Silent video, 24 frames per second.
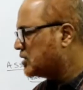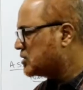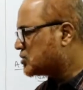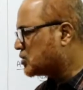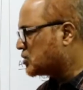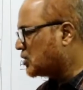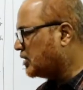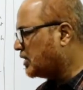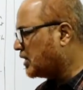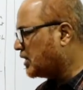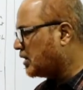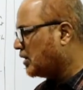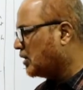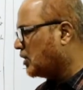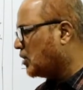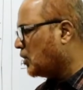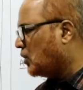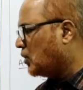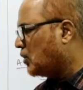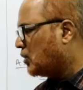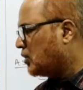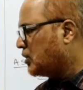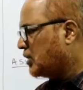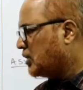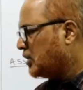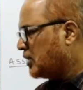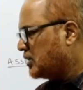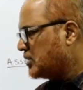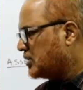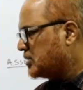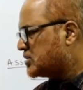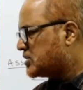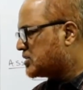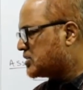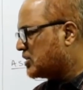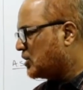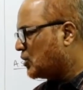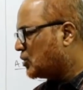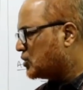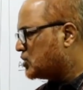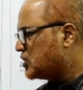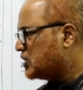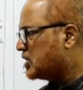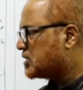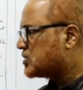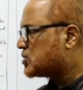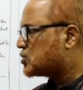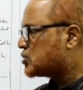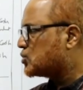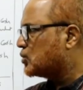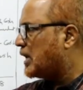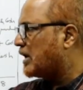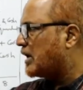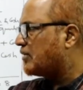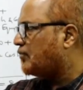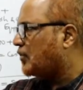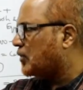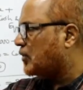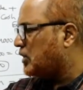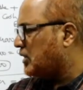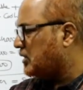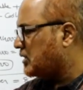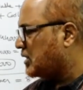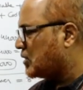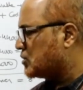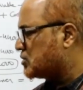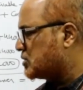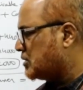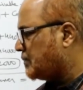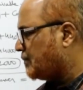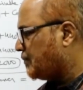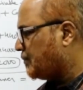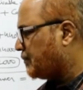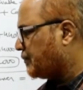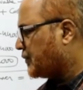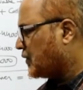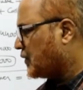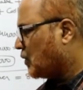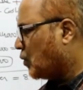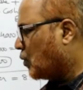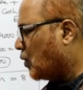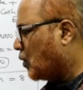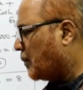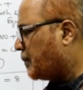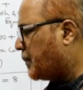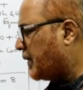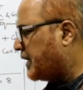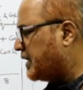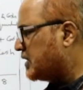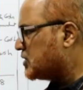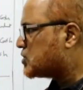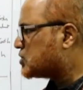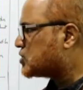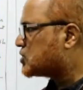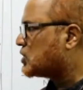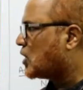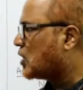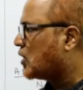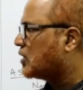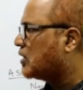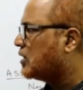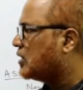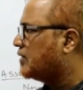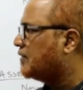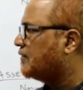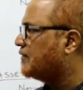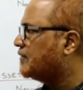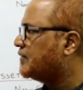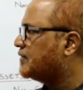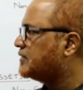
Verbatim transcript: so here COGS 2,40,000 opening stock